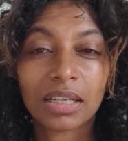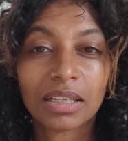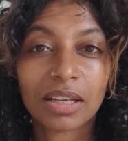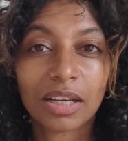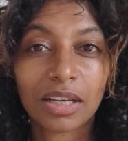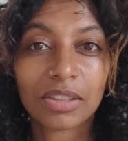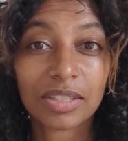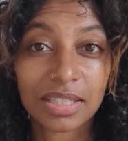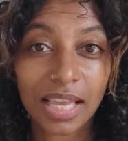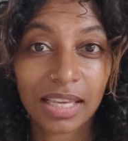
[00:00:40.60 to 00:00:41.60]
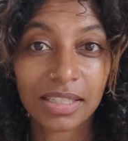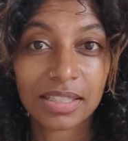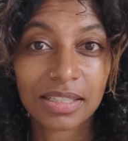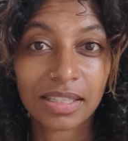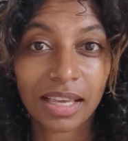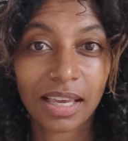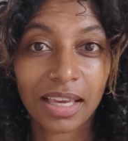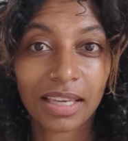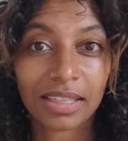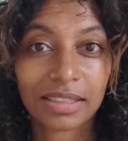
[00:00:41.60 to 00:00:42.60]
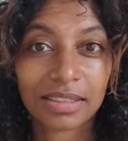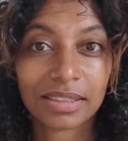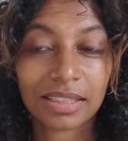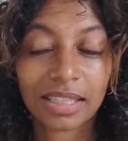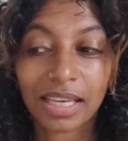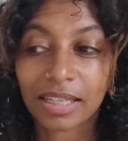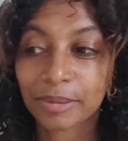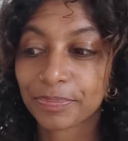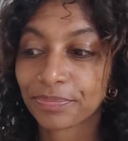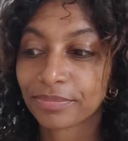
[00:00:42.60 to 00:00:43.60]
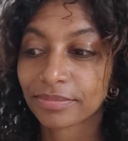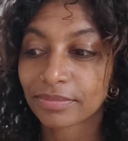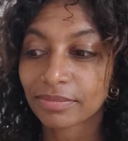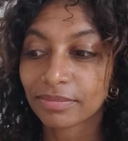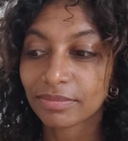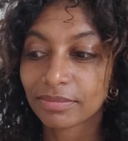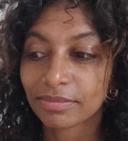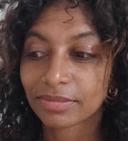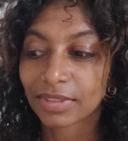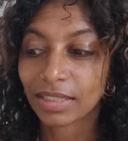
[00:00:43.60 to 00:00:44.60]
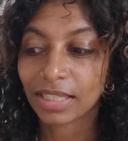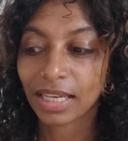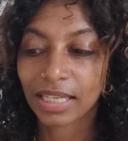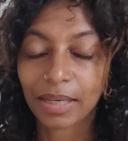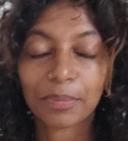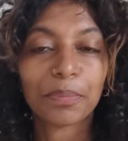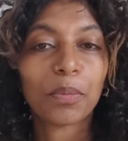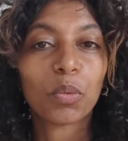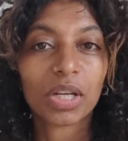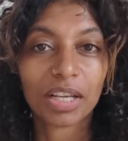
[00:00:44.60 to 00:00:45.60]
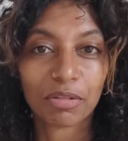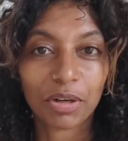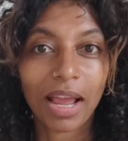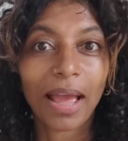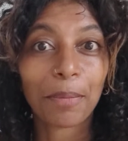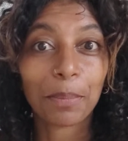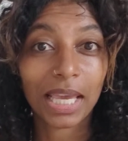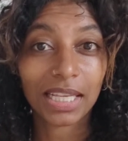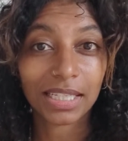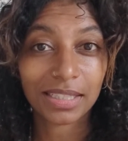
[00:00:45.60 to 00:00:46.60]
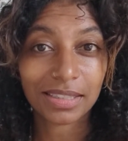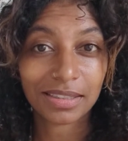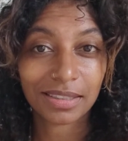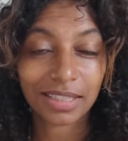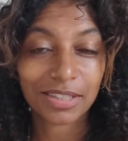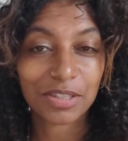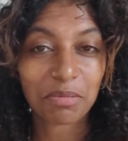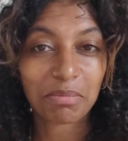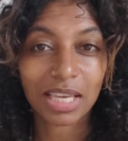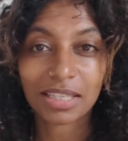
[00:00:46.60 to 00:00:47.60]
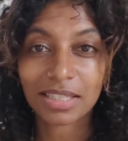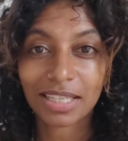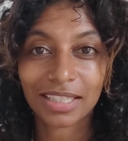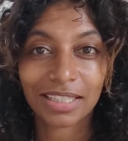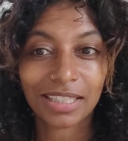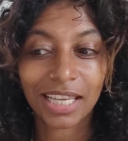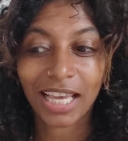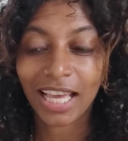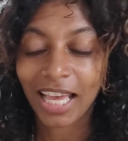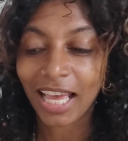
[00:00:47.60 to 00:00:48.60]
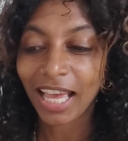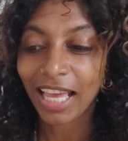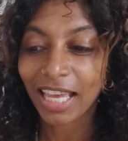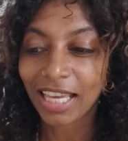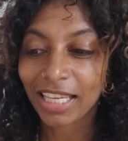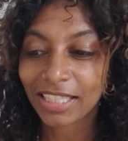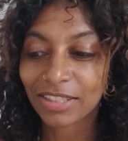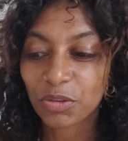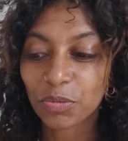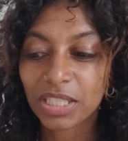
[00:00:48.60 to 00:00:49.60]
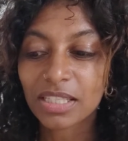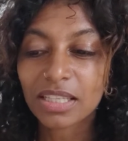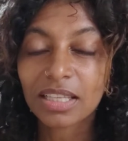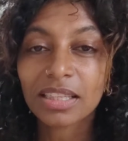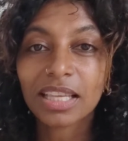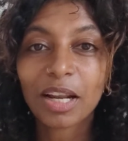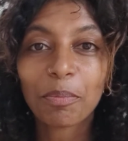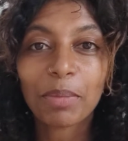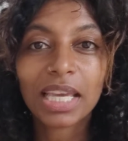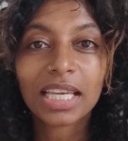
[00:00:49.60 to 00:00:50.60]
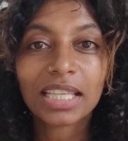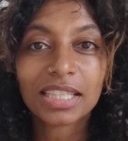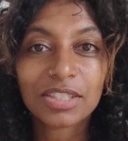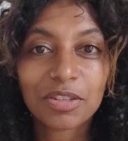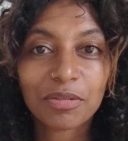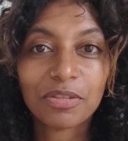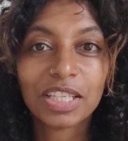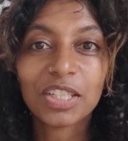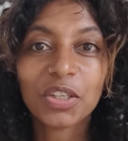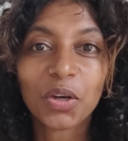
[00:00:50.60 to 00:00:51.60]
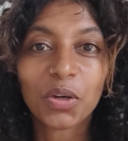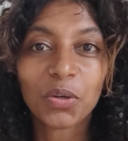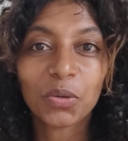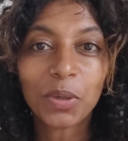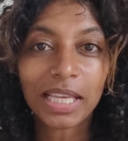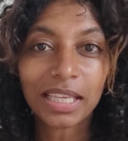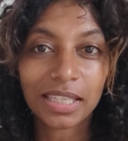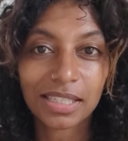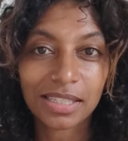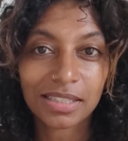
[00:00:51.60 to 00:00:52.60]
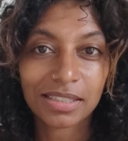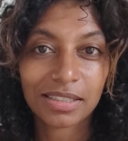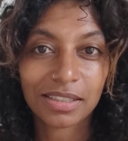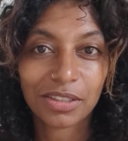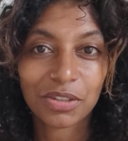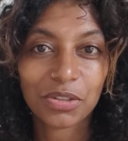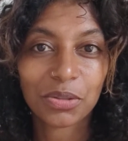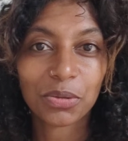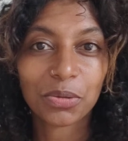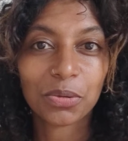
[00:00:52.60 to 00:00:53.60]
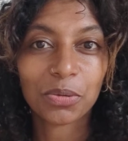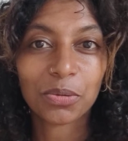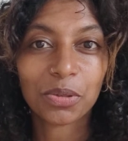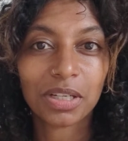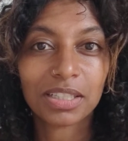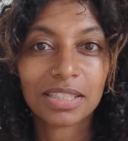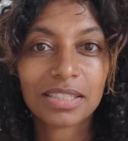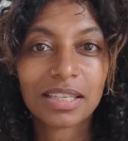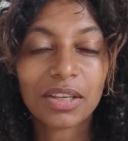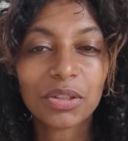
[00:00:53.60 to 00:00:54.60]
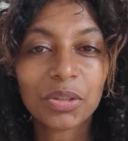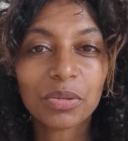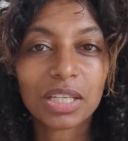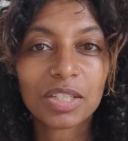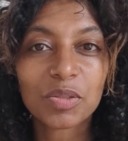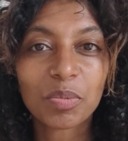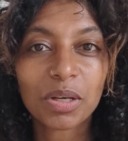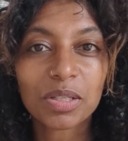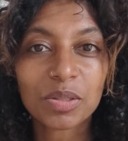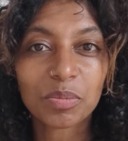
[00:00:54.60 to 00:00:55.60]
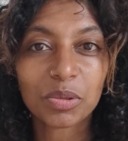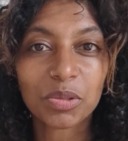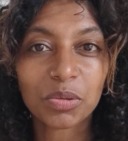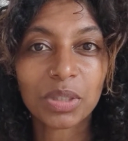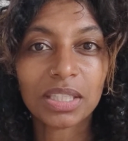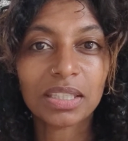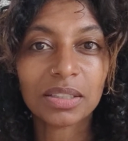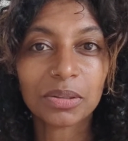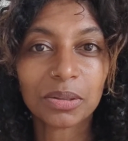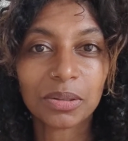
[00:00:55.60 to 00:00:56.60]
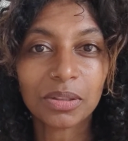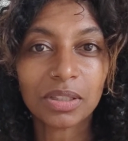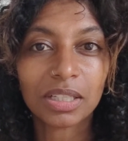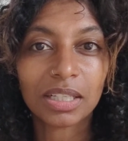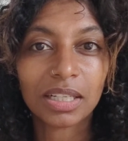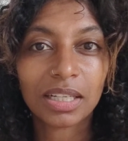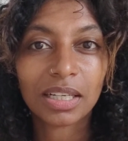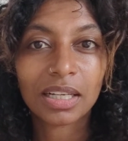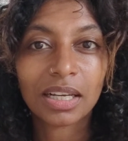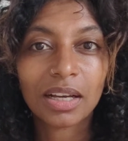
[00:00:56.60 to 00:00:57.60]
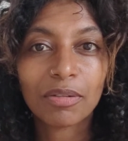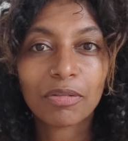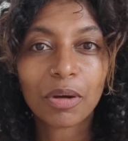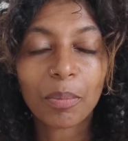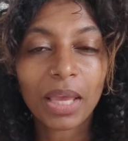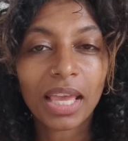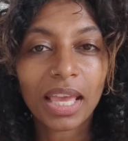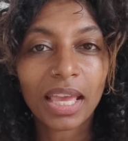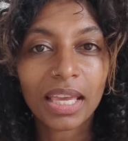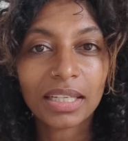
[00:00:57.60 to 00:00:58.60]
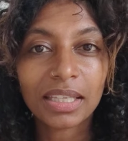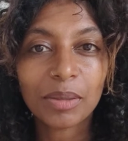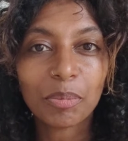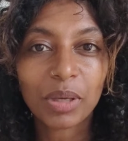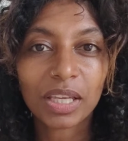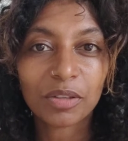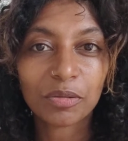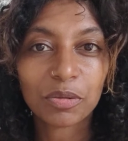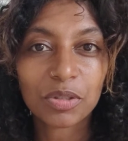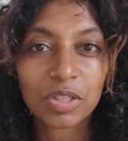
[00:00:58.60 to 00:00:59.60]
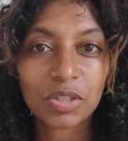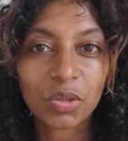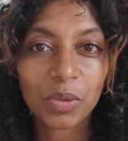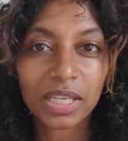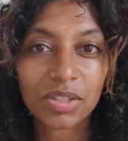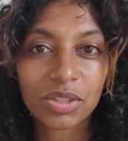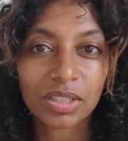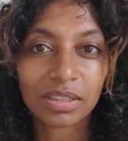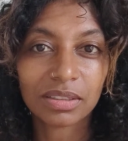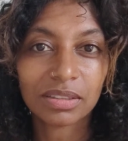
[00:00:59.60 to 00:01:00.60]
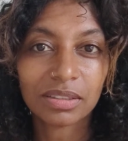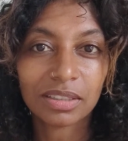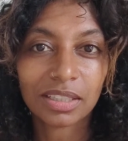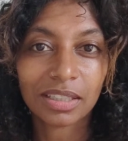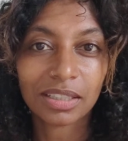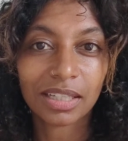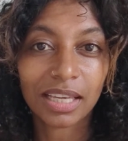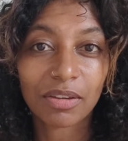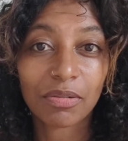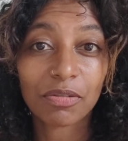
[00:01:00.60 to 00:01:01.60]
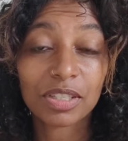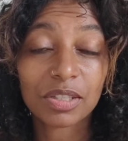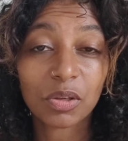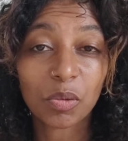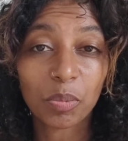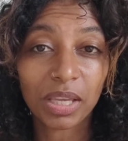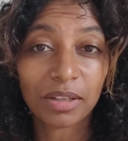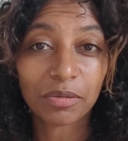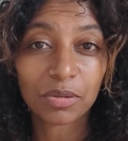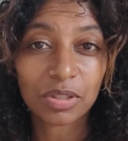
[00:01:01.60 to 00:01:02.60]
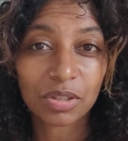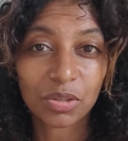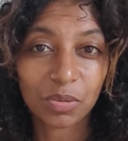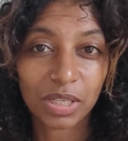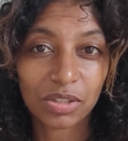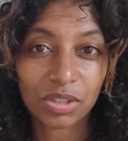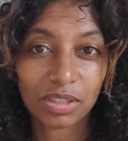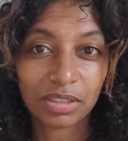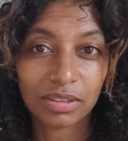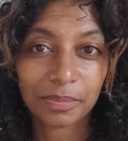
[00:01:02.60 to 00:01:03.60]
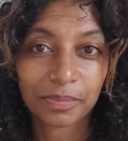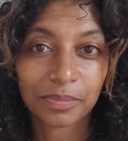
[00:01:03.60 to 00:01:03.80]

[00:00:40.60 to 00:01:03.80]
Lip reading: the States. And yeah, naya, whatever. I made it. It's amazing. And the reason that I'm making this video is to tell you that it's possible to heal from any painful situation, like a physical painful situation.